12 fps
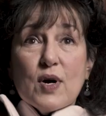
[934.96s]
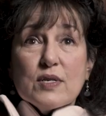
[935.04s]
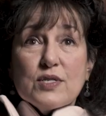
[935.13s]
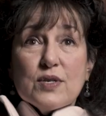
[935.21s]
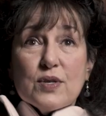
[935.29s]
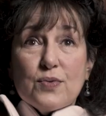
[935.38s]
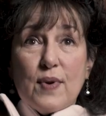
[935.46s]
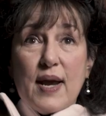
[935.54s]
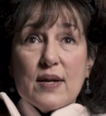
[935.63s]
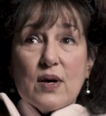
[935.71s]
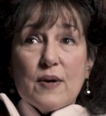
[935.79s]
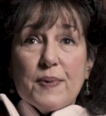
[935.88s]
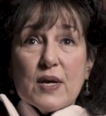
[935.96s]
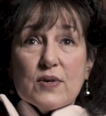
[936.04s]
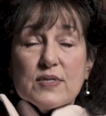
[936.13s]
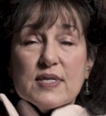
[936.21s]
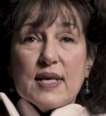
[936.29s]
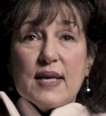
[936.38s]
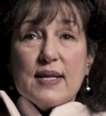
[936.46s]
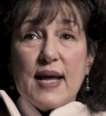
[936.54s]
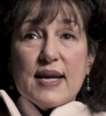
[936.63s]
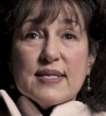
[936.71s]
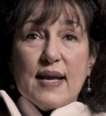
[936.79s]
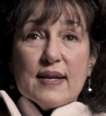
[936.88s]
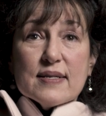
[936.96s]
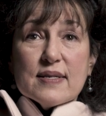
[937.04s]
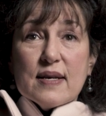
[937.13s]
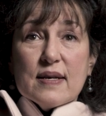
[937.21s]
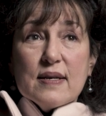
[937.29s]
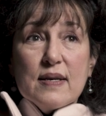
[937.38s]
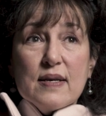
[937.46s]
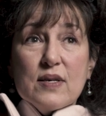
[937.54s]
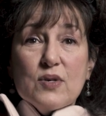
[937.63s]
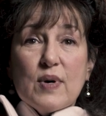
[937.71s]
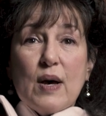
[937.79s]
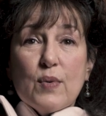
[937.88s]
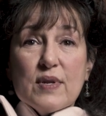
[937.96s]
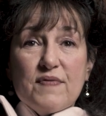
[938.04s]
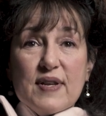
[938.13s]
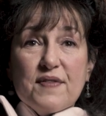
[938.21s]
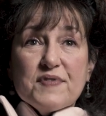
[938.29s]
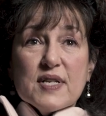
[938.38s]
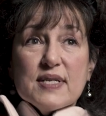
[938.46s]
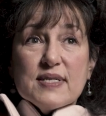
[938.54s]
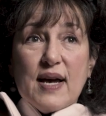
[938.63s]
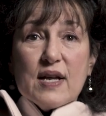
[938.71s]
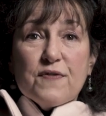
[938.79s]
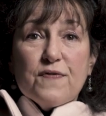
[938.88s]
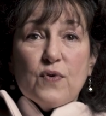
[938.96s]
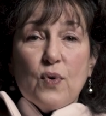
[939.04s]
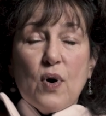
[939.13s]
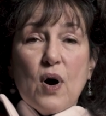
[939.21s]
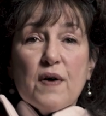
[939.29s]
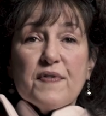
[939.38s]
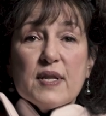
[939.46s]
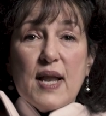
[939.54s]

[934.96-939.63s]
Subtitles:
onto the radar because the late editor, who I would have lived and died for, of the